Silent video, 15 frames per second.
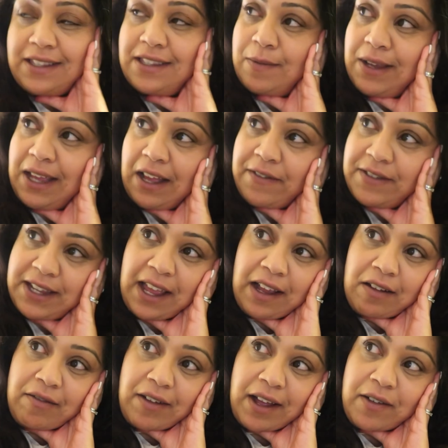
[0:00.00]
so we have to
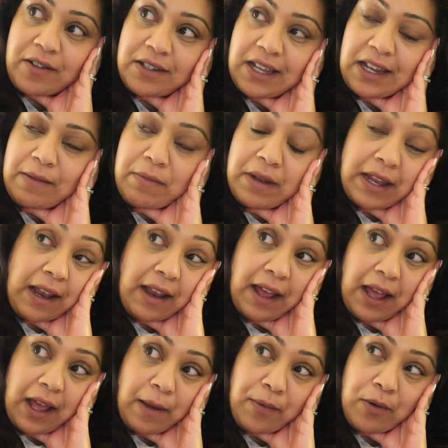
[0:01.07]
hang around in Manila
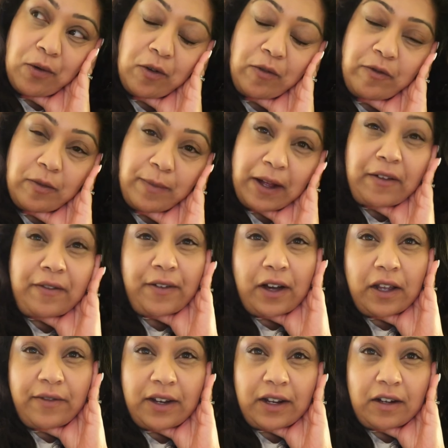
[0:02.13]
Airport for about
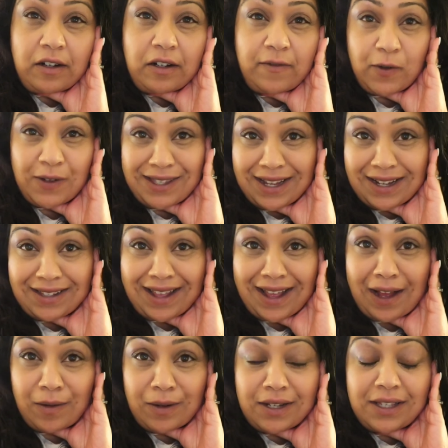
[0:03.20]
5.5 or 6
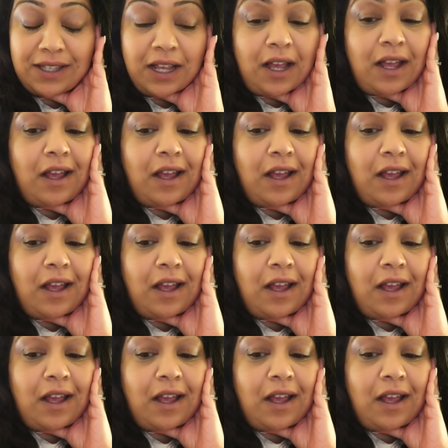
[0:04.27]
hours,